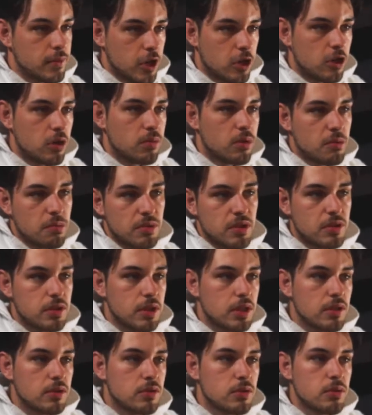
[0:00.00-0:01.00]
a number
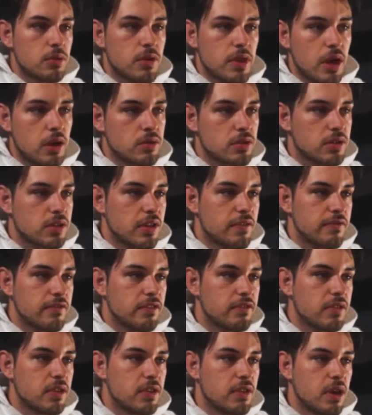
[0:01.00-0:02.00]
between 2000 and
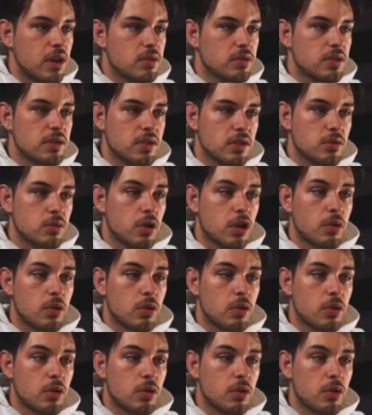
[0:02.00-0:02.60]
50,000 is